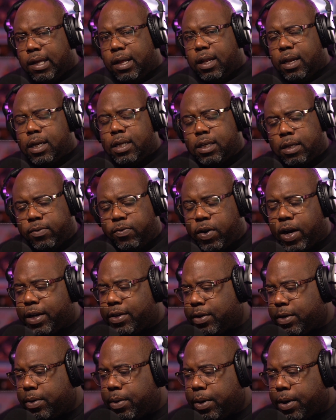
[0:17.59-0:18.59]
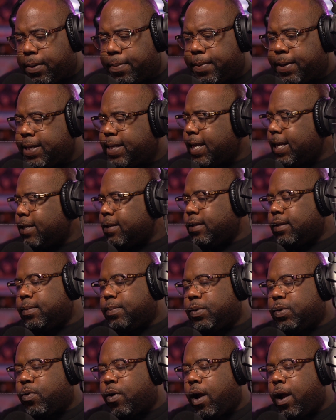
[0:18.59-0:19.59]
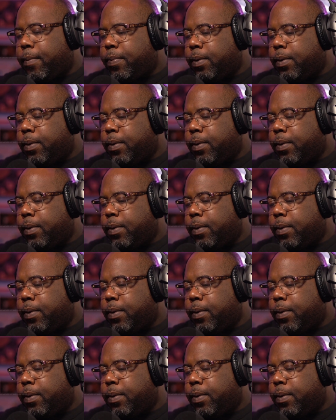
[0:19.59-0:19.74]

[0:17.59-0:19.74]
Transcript: Listen, if you guys are new here, please like and subscribe.